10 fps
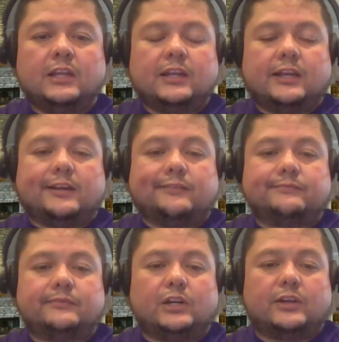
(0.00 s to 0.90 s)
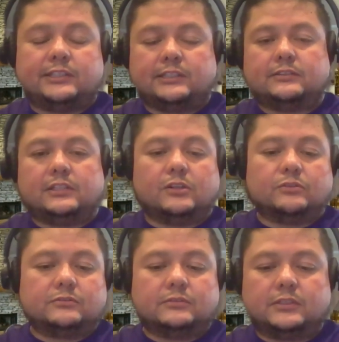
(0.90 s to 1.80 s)
I think
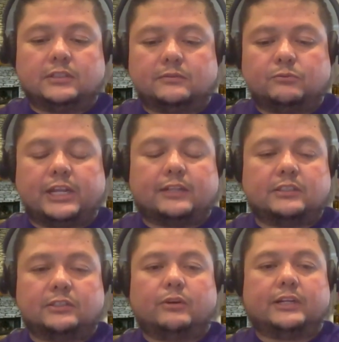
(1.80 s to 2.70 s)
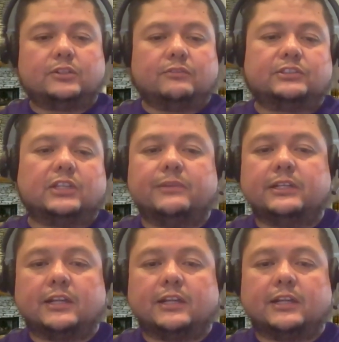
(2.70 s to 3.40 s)
we have the director of the summit.